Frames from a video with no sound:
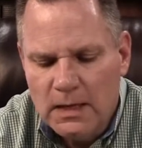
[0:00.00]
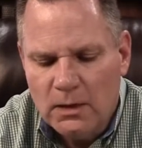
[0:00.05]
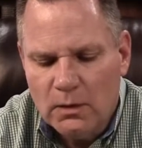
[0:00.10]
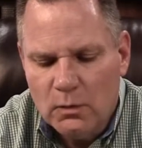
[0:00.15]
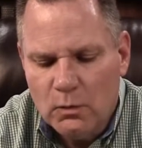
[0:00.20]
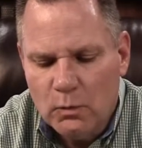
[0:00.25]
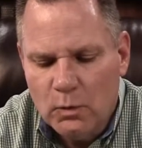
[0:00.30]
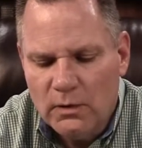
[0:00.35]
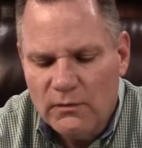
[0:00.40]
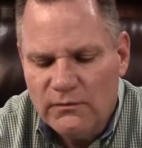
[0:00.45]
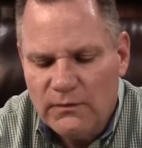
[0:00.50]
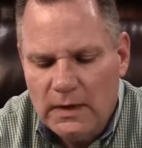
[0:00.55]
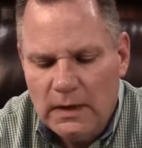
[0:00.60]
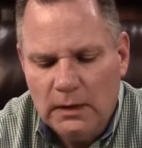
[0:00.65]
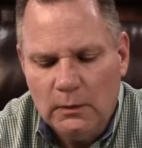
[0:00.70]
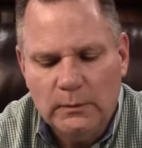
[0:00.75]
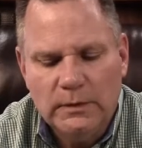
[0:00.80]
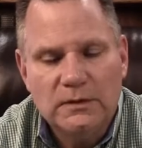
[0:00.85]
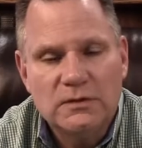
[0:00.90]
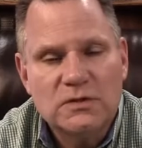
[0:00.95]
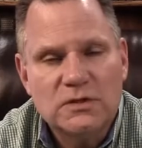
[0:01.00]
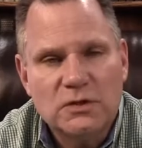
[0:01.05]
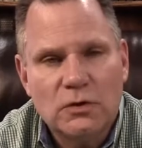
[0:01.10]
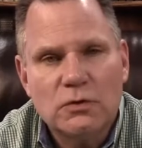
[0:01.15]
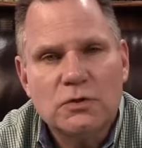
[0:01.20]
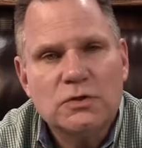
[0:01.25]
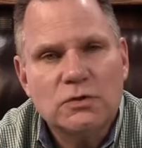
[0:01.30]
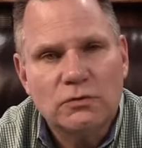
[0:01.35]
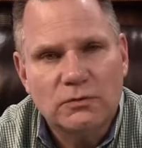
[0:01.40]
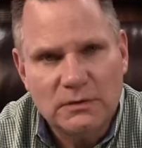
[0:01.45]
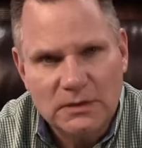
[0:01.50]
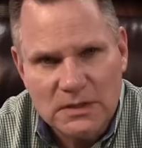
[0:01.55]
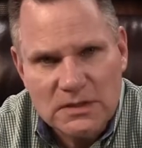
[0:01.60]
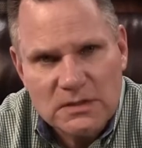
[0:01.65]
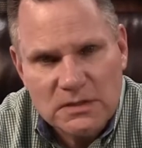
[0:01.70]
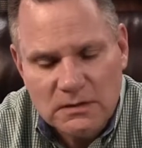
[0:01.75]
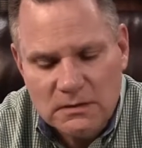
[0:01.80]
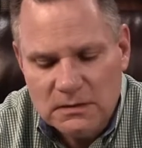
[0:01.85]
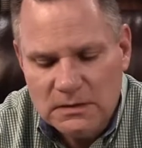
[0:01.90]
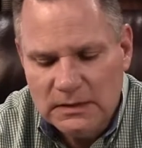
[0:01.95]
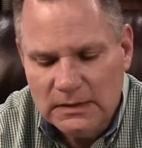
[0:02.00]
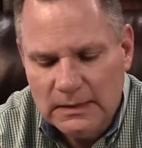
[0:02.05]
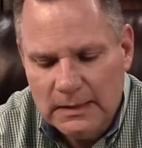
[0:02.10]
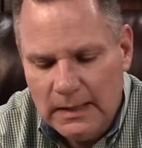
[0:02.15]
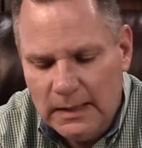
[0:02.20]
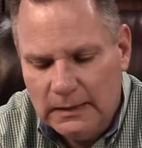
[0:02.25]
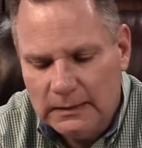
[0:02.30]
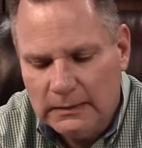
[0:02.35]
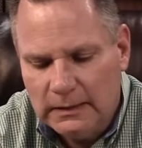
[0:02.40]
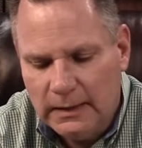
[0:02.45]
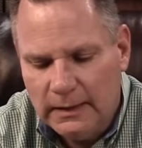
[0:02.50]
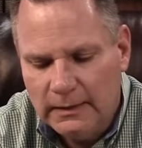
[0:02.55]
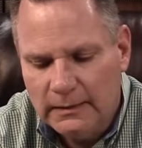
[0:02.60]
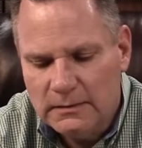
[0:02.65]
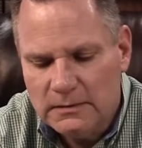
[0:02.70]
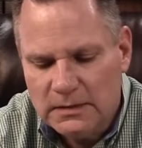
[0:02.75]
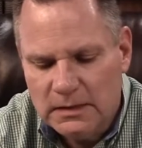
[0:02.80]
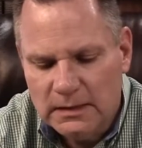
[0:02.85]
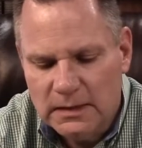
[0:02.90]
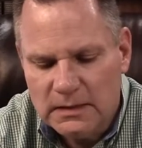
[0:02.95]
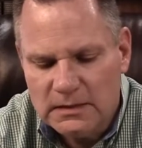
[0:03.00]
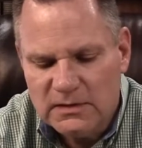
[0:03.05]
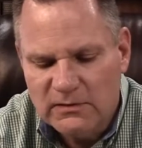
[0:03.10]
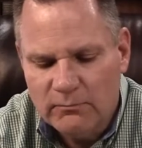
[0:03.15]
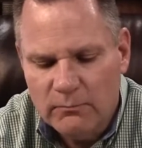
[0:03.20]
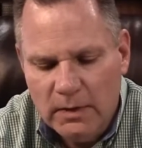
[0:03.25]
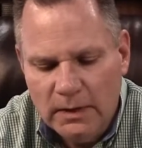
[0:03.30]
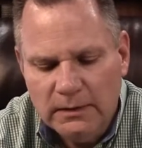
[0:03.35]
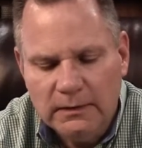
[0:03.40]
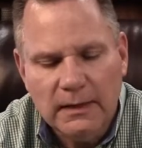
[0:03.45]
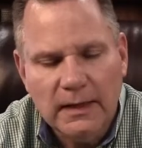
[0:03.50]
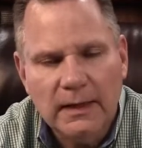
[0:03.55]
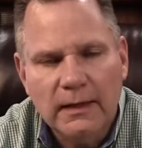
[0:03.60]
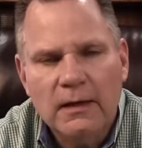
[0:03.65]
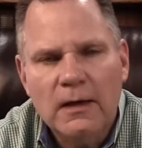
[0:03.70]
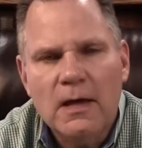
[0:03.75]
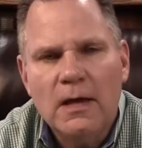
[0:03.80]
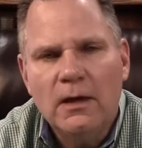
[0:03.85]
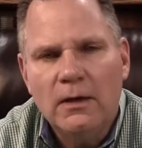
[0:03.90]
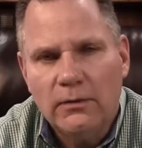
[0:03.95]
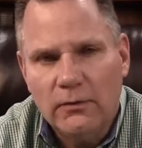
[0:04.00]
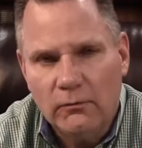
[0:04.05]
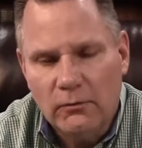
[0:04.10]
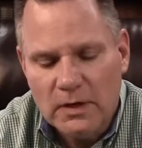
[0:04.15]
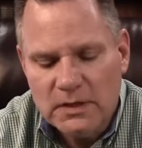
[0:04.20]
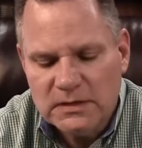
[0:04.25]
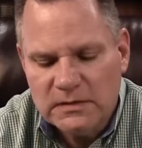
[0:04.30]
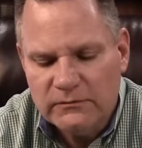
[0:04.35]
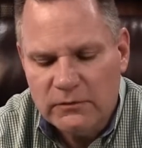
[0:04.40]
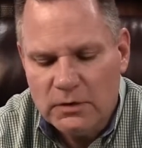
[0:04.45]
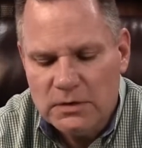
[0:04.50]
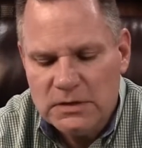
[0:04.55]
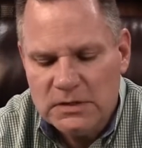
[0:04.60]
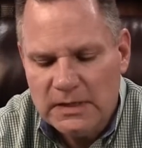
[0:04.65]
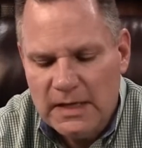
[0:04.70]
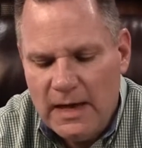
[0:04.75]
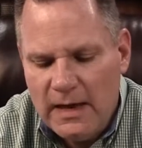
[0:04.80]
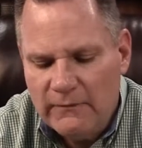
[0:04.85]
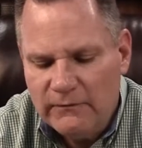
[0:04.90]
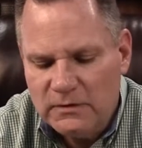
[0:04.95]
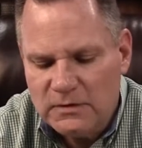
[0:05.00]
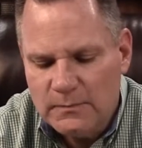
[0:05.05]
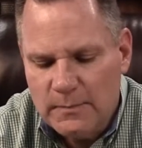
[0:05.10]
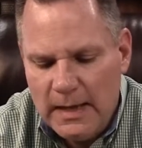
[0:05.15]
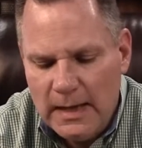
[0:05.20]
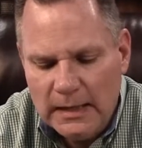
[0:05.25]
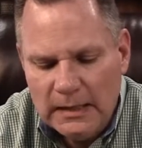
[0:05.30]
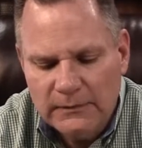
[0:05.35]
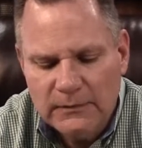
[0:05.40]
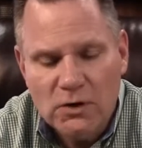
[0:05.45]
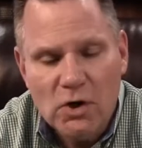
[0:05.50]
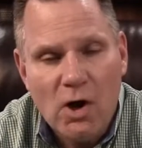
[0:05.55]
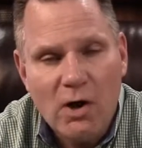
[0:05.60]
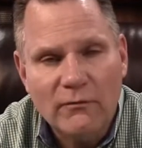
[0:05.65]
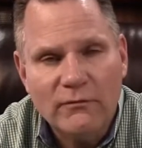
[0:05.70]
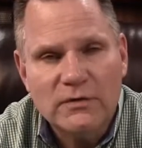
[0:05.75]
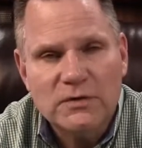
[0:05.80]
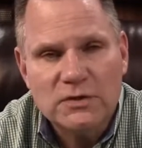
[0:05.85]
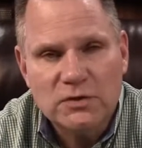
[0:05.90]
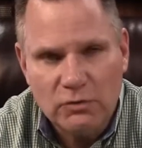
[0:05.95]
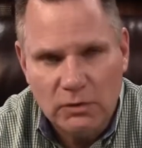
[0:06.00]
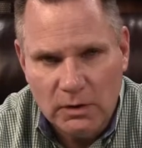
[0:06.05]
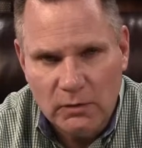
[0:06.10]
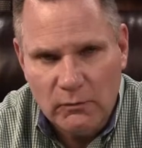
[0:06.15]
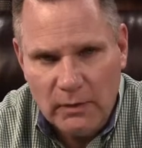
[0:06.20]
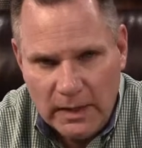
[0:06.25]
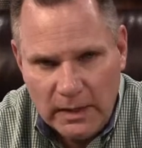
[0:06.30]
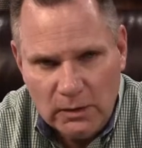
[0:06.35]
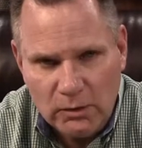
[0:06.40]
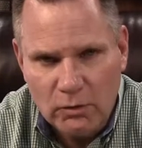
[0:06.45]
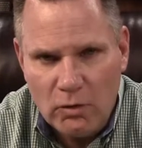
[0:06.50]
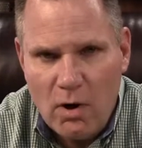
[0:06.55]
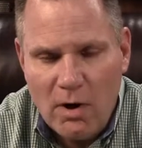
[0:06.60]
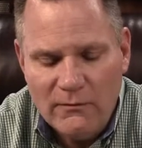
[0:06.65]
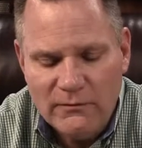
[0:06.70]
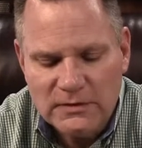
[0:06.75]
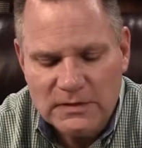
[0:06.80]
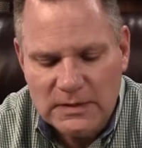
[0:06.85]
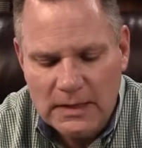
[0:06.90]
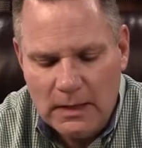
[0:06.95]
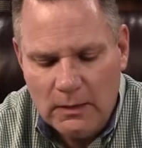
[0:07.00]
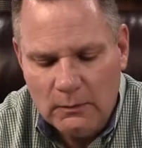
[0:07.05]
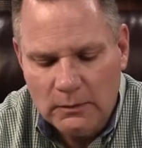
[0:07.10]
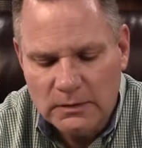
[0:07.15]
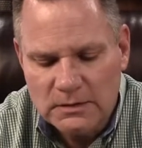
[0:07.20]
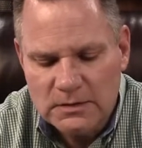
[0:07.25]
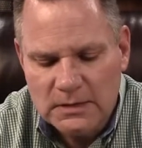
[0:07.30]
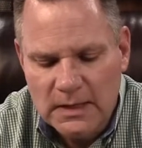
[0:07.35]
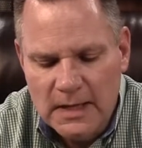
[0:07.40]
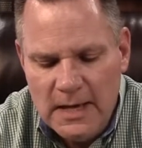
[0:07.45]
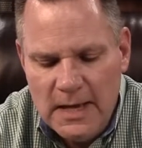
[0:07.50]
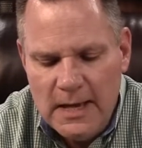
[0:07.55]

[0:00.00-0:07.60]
We're following social distancing guidelines, and as of Monday, the rest of our staff is back in the office during regular office hours.